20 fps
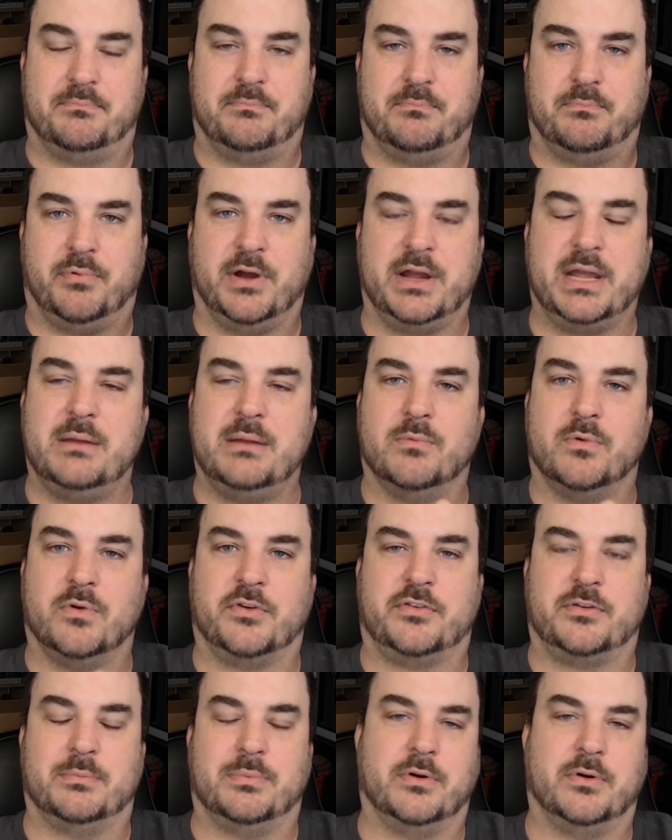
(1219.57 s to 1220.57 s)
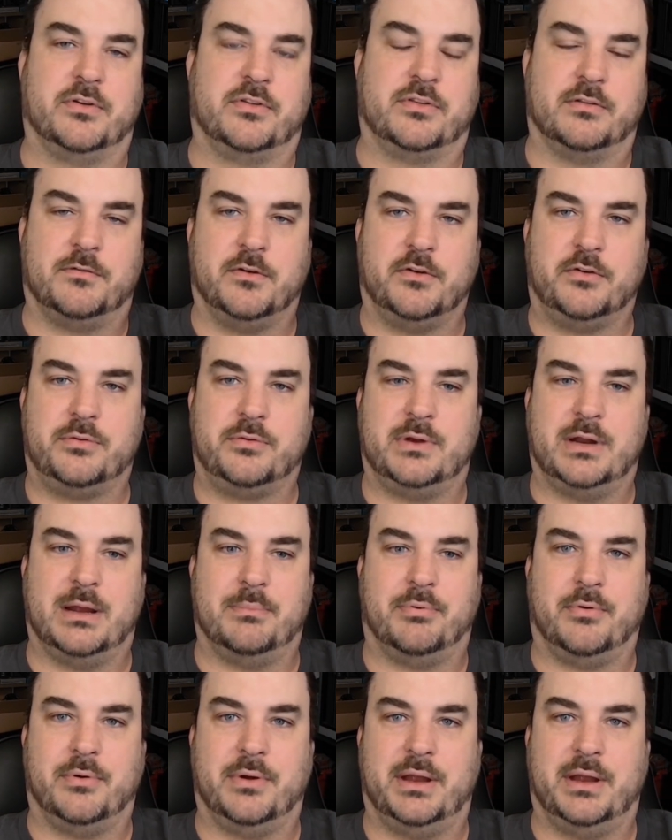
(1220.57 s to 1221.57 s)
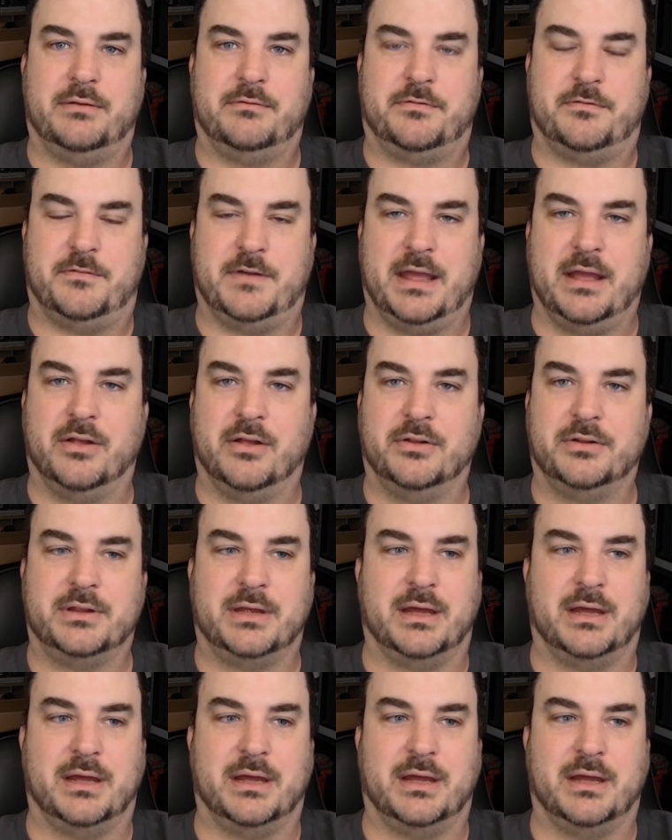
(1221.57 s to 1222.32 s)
bring in more supports. The first one I print failed.